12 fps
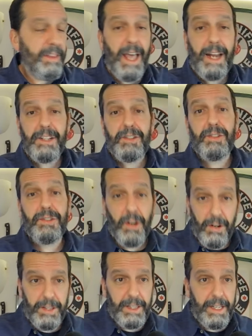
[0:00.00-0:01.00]
That is
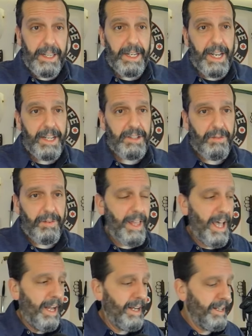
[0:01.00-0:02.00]
certainly the case for
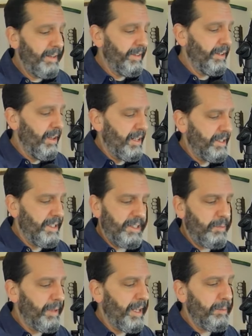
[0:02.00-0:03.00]
that. It even lost its
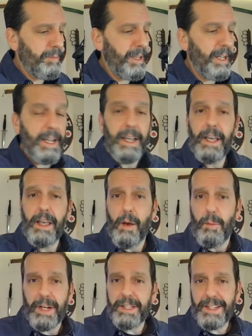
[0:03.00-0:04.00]
blade play,
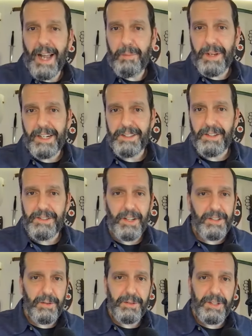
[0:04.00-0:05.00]
but it's not because there's
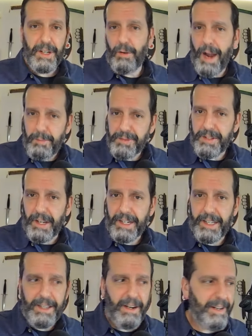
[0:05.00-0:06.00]
all sorts of crap stuck
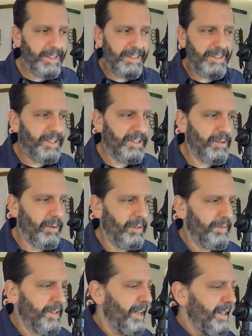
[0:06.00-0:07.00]
in there. It's just sort
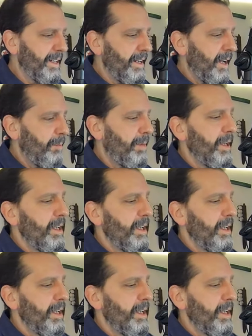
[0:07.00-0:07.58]
of tightened up.